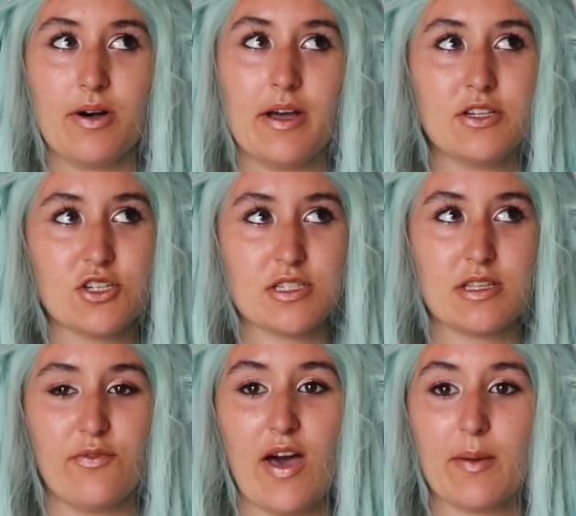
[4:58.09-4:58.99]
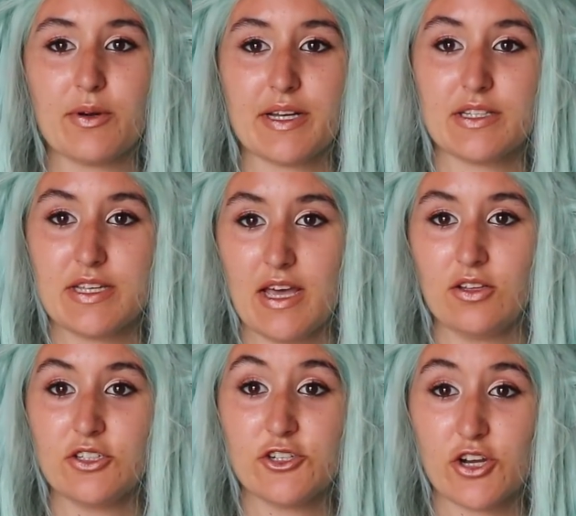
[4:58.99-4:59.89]
but just the fabric
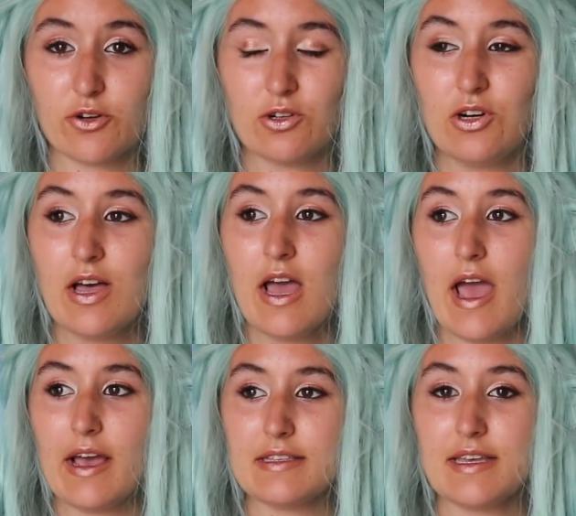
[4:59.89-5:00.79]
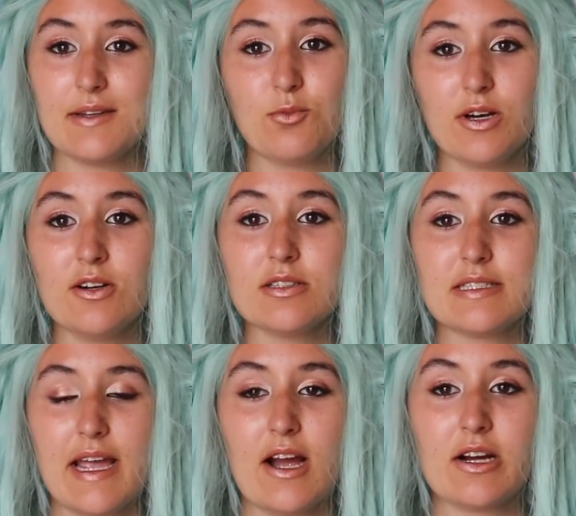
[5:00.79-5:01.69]
tail in general, is they will
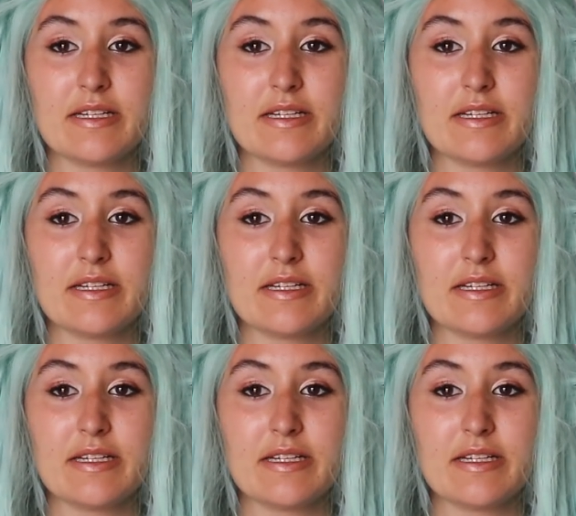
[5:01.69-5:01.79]
tear